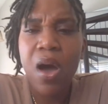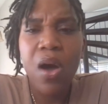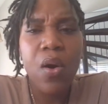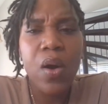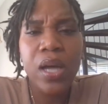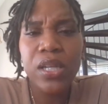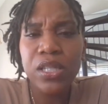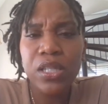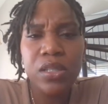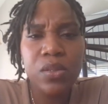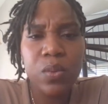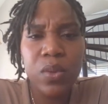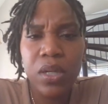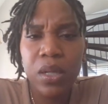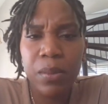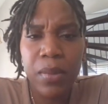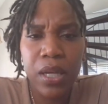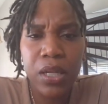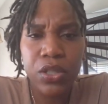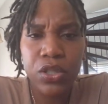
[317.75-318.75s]
Oh, I just
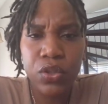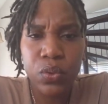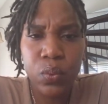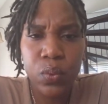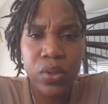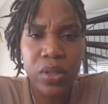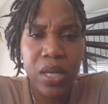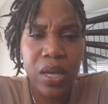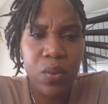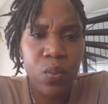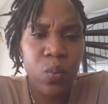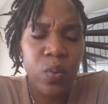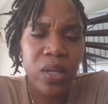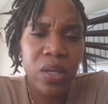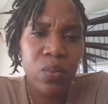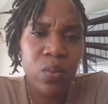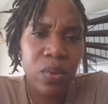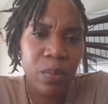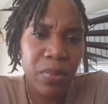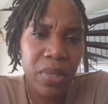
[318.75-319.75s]
want to make sure that
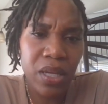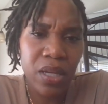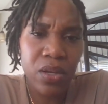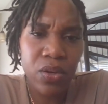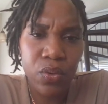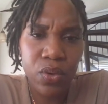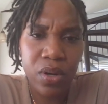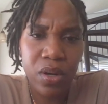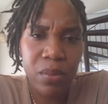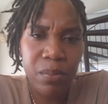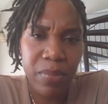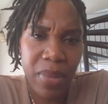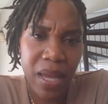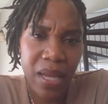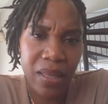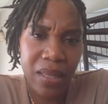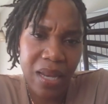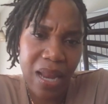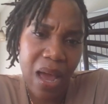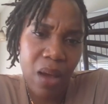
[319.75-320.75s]
we would be your
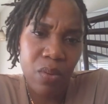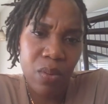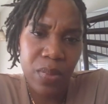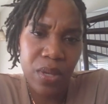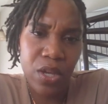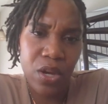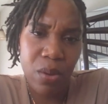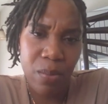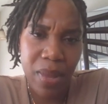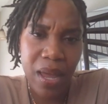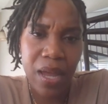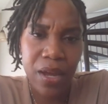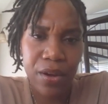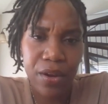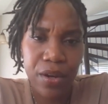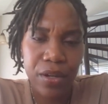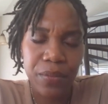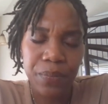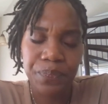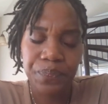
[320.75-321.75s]
bank, that I would be your
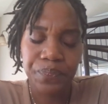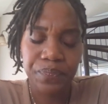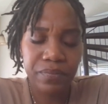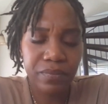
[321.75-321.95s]
banker.